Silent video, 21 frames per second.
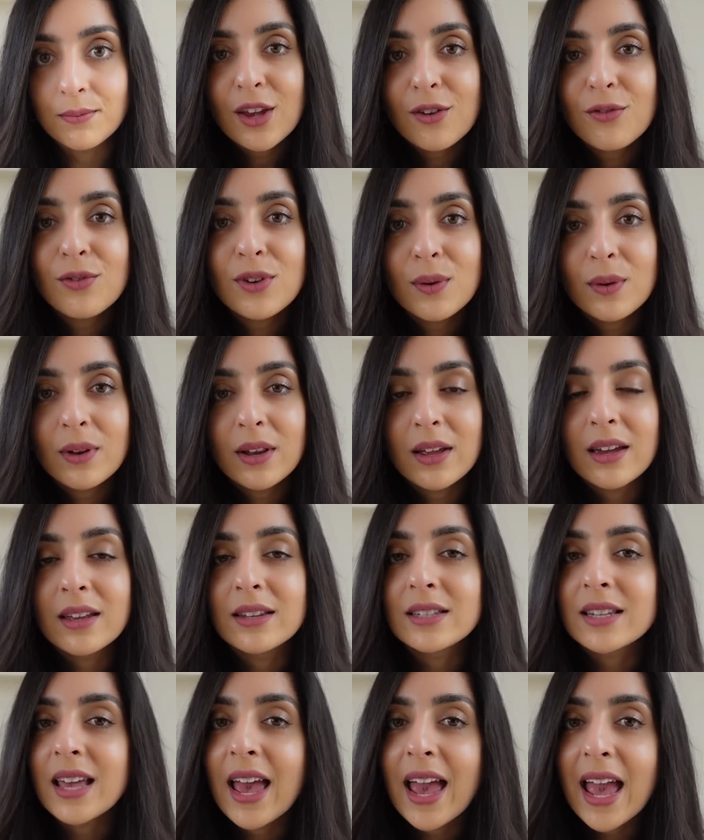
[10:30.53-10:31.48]
If you
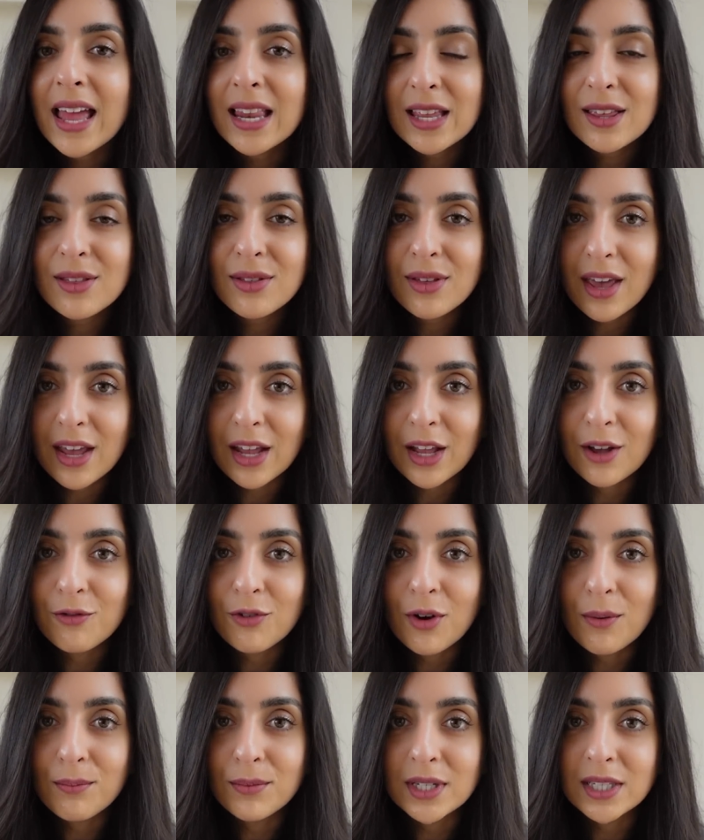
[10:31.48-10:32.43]
learned anything
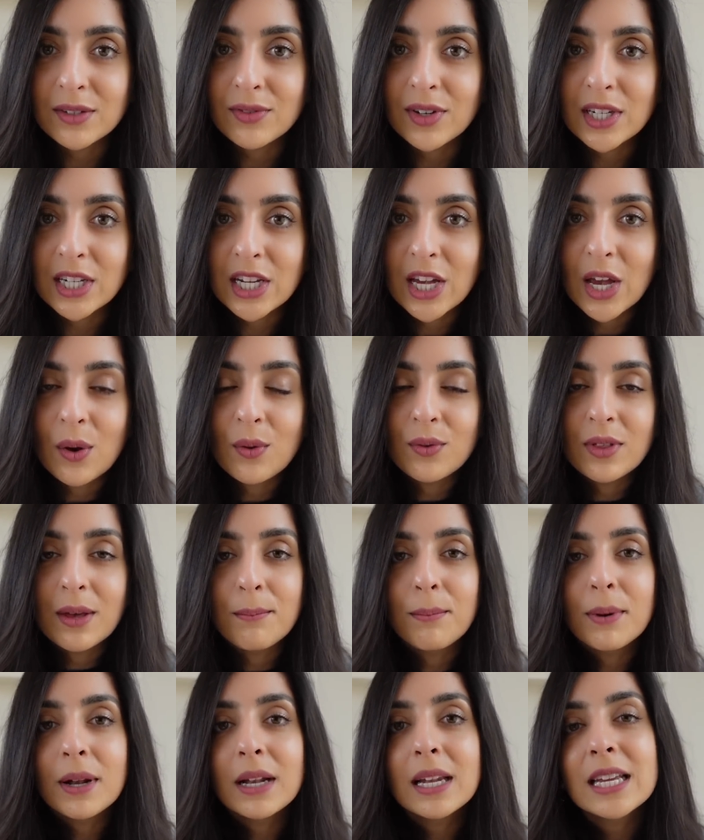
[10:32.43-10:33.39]
from this video,
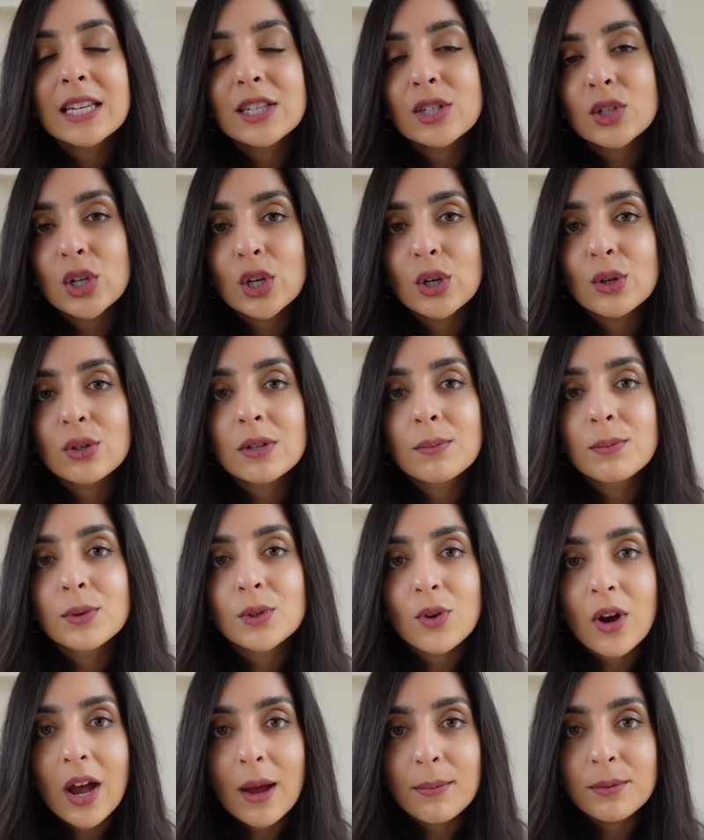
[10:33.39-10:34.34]
then please do
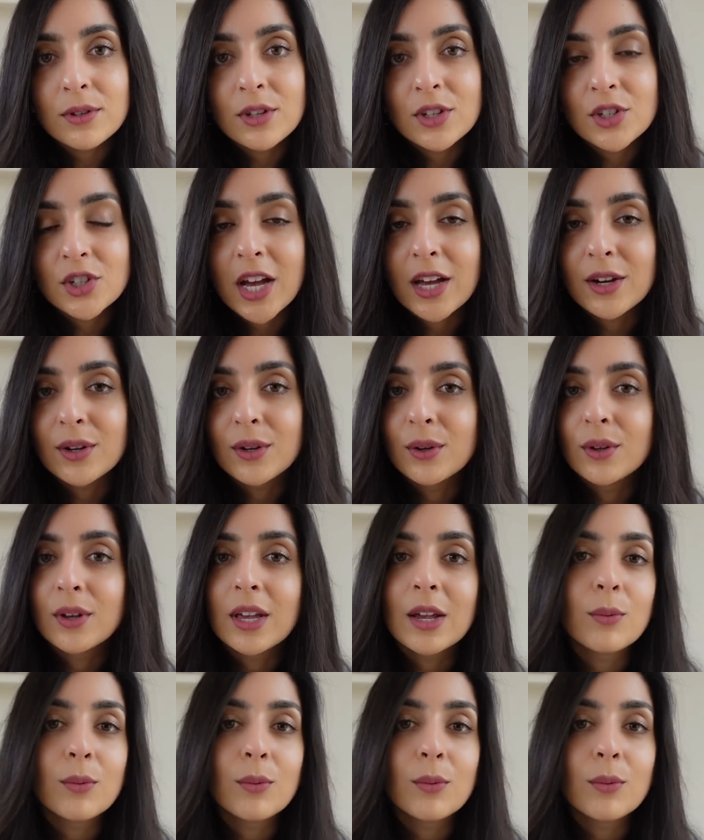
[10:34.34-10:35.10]
subscribe to the channel.